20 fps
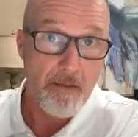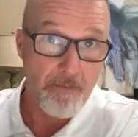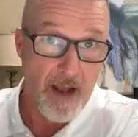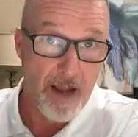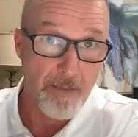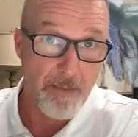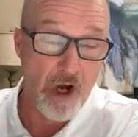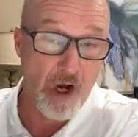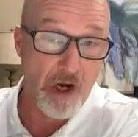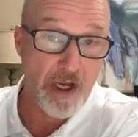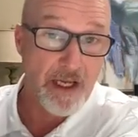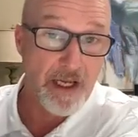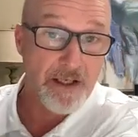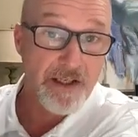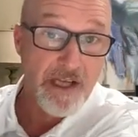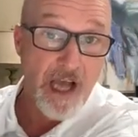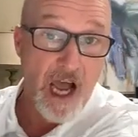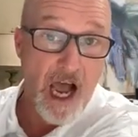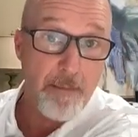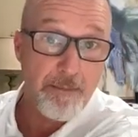I'm right. talking
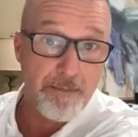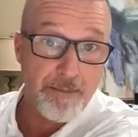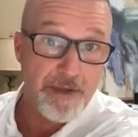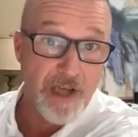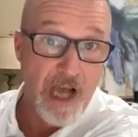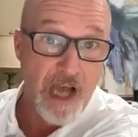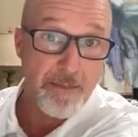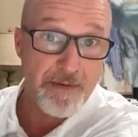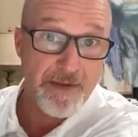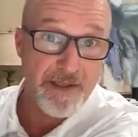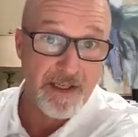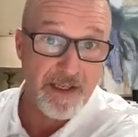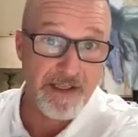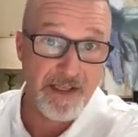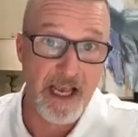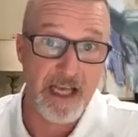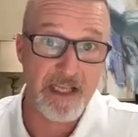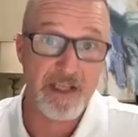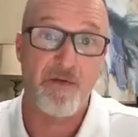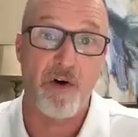top top
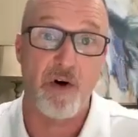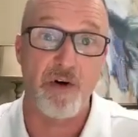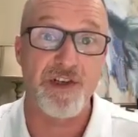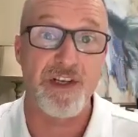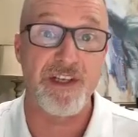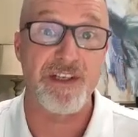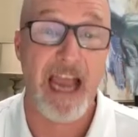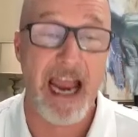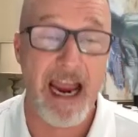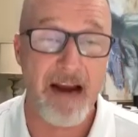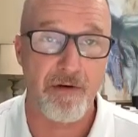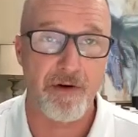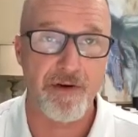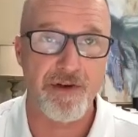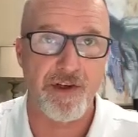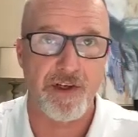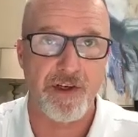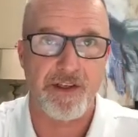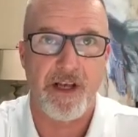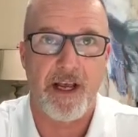success versus
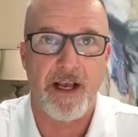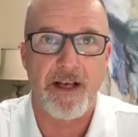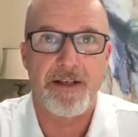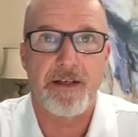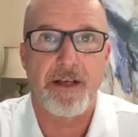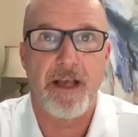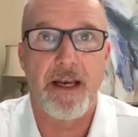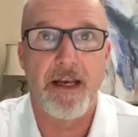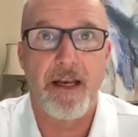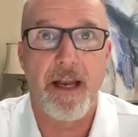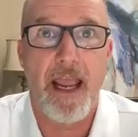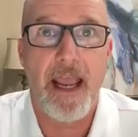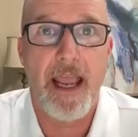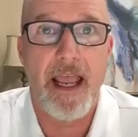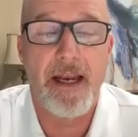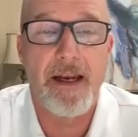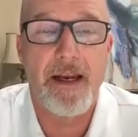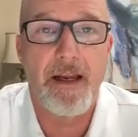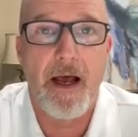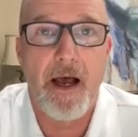average success, and
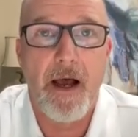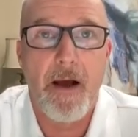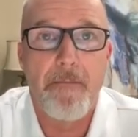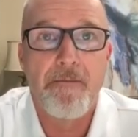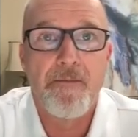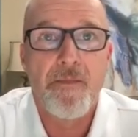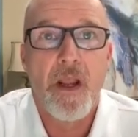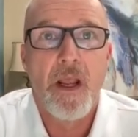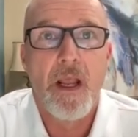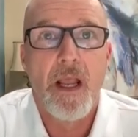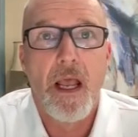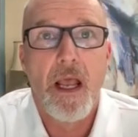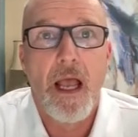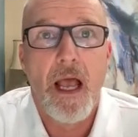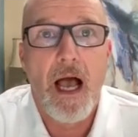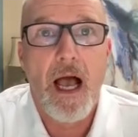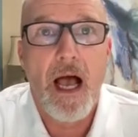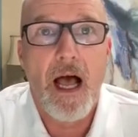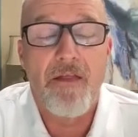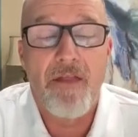and uh,
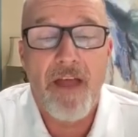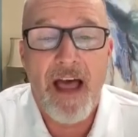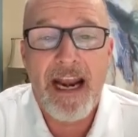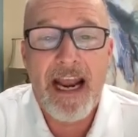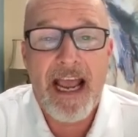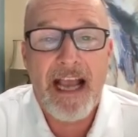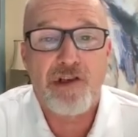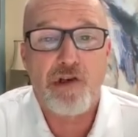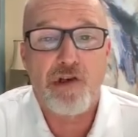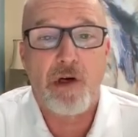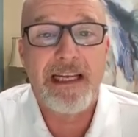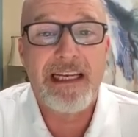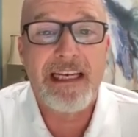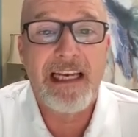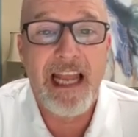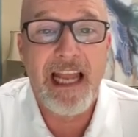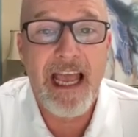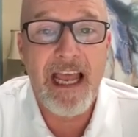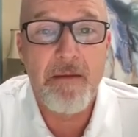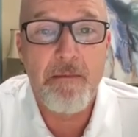uh, that actually
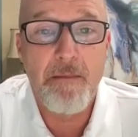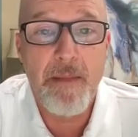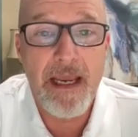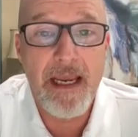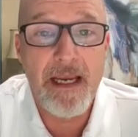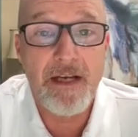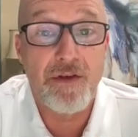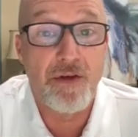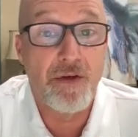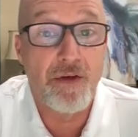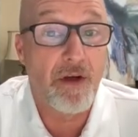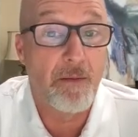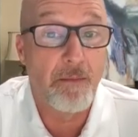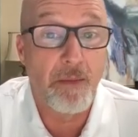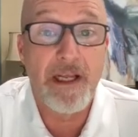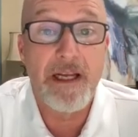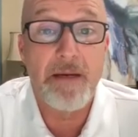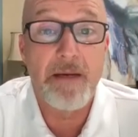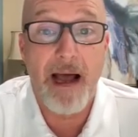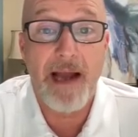led me to
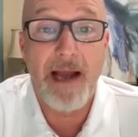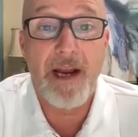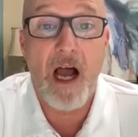complete my